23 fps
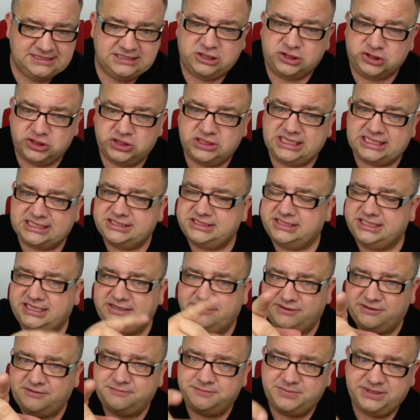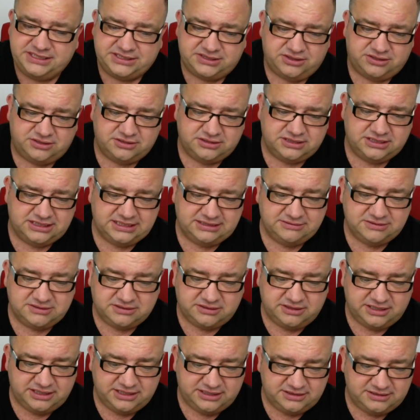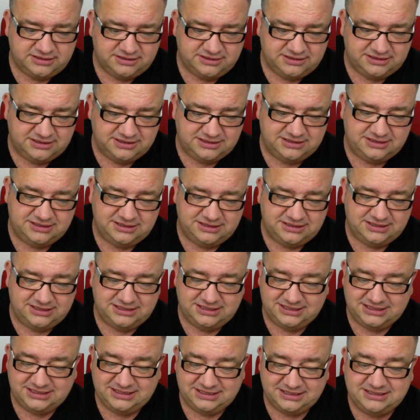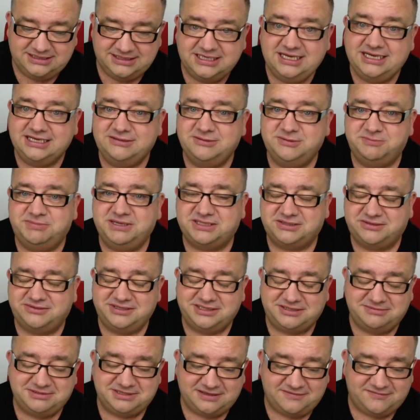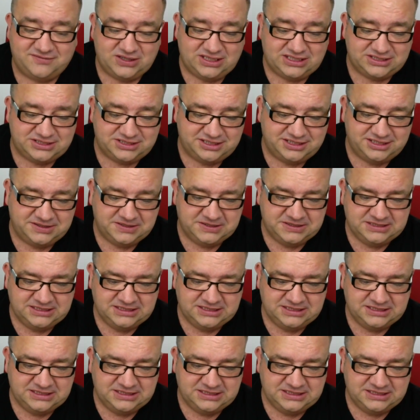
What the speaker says: Although last year, I went on piss all day, it was great. It was best Christmas ever last year.